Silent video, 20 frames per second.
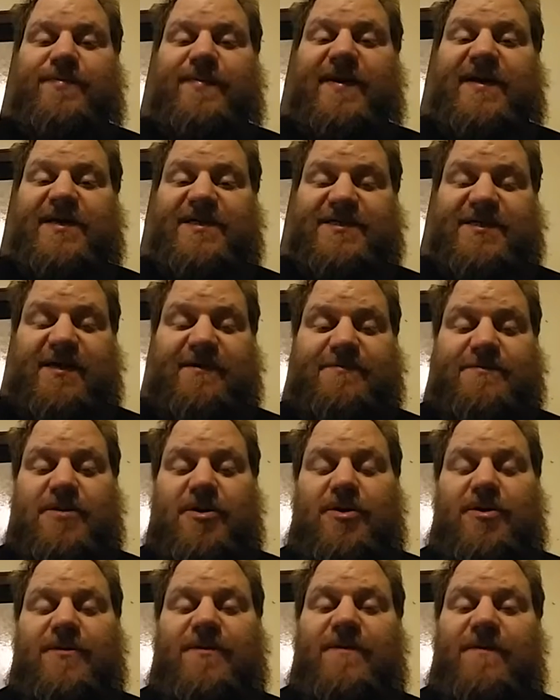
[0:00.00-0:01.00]
because I've
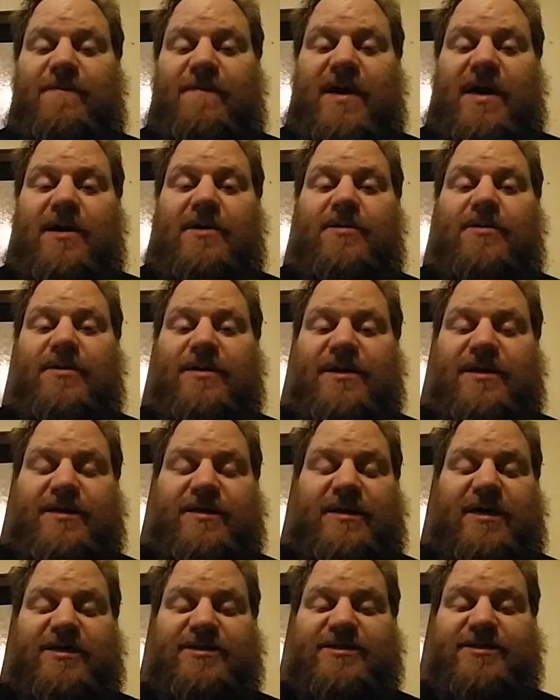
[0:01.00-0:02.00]
called them out
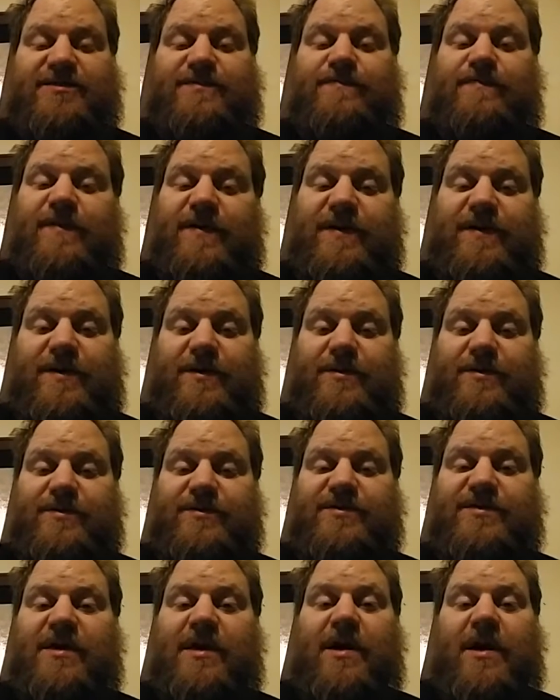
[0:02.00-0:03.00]
in not just
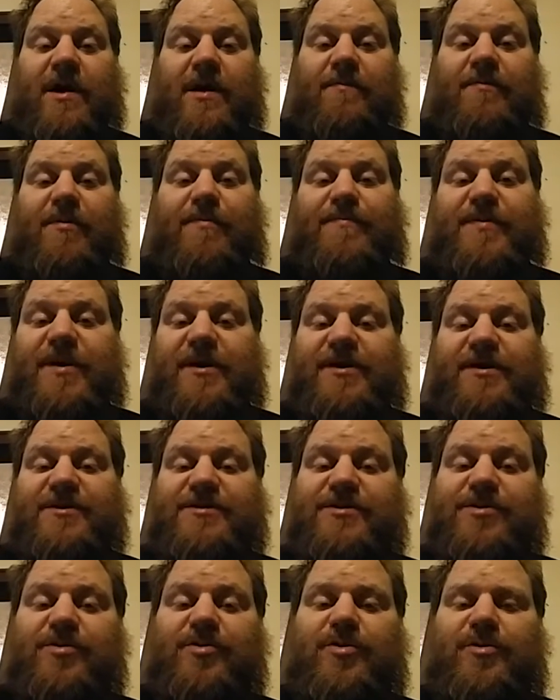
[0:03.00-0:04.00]
videos, but put
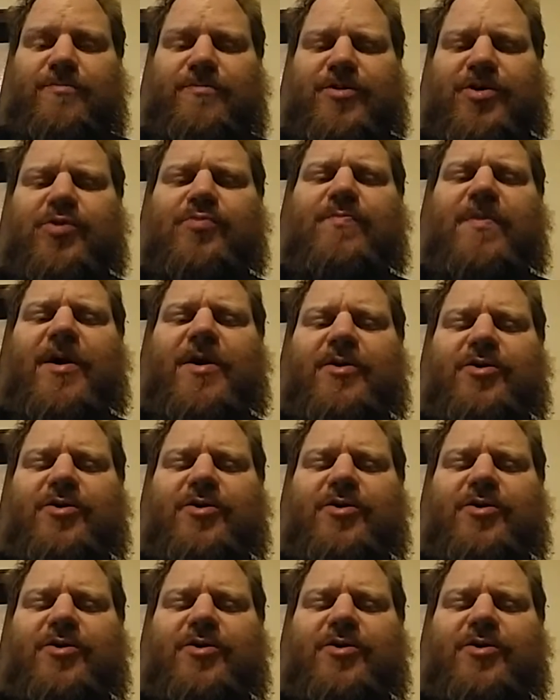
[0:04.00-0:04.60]
it to them, you